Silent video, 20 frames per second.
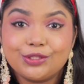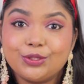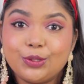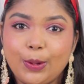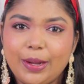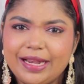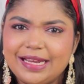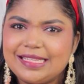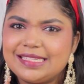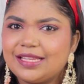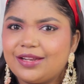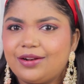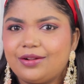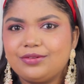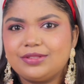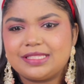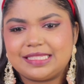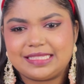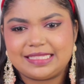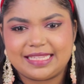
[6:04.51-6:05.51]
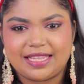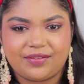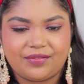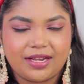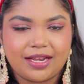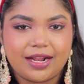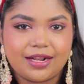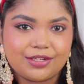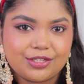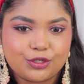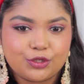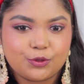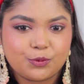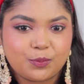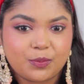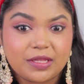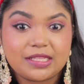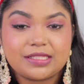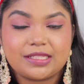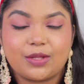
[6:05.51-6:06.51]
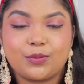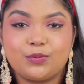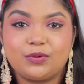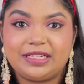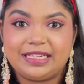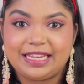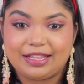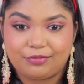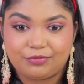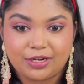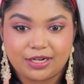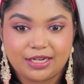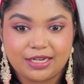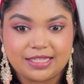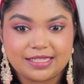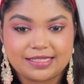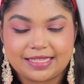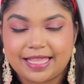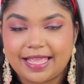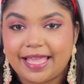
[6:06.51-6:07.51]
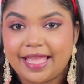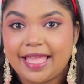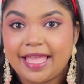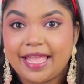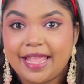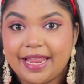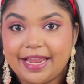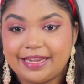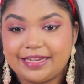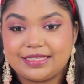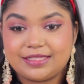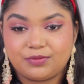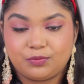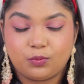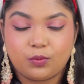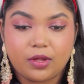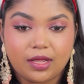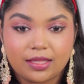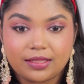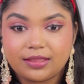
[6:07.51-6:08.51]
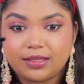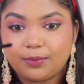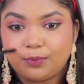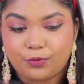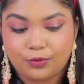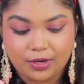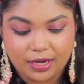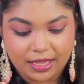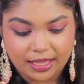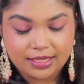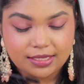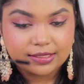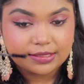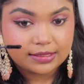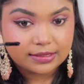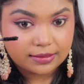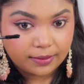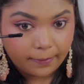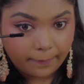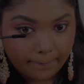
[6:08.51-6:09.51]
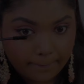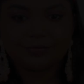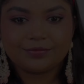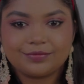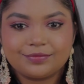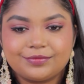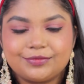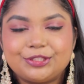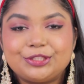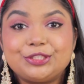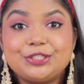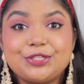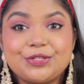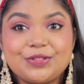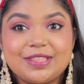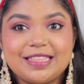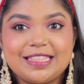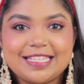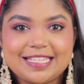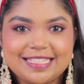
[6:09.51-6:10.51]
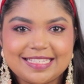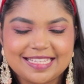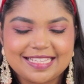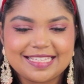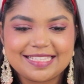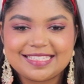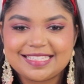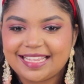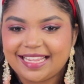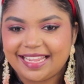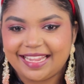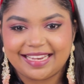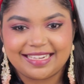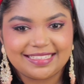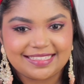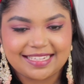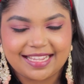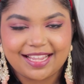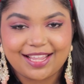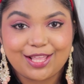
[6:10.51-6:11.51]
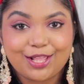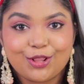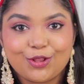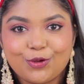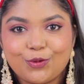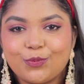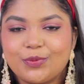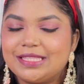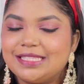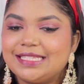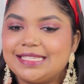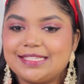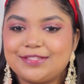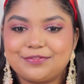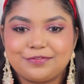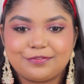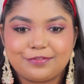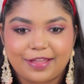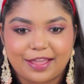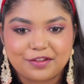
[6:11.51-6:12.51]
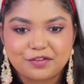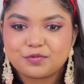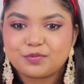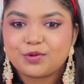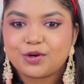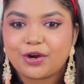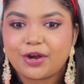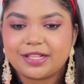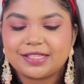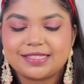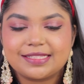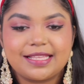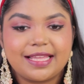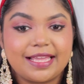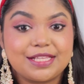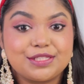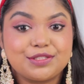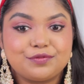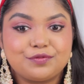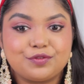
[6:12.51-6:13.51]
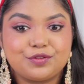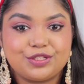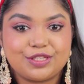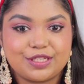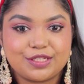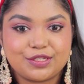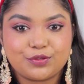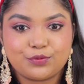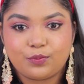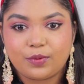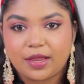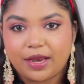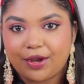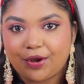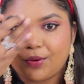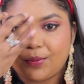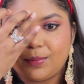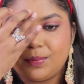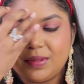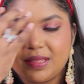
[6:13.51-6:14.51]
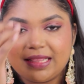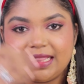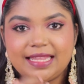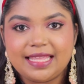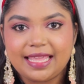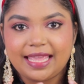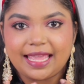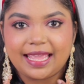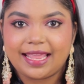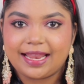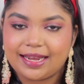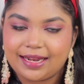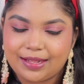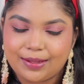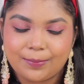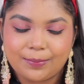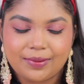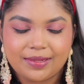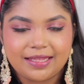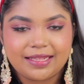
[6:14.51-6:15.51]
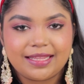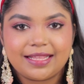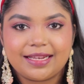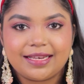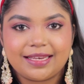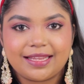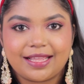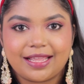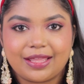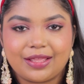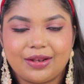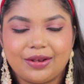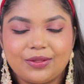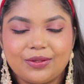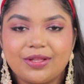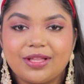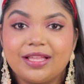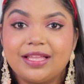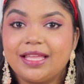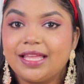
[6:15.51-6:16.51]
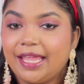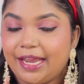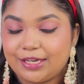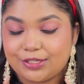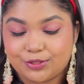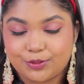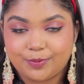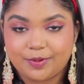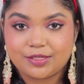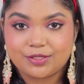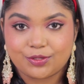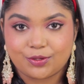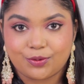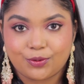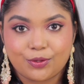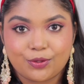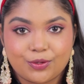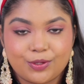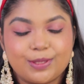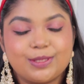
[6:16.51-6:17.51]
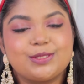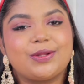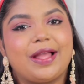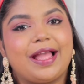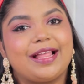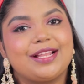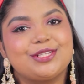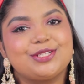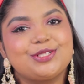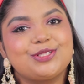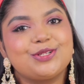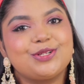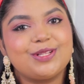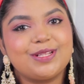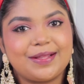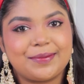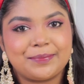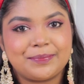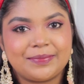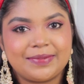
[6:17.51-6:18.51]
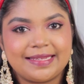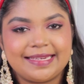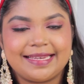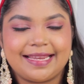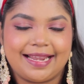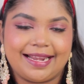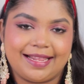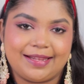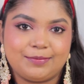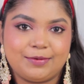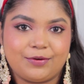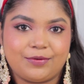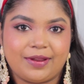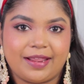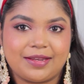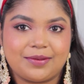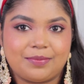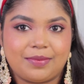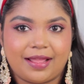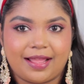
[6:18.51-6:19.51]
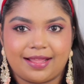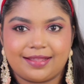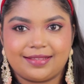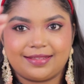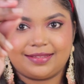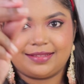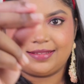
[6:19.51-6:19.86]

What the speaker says: Though it is around 700 rupees, I would definitely say it is worth the price. So this is the entire look with just 5 products, guys. If you just wear your bindi and complete the entire look, it is going to be so good. So I'm just gonna complete and I'll be right back.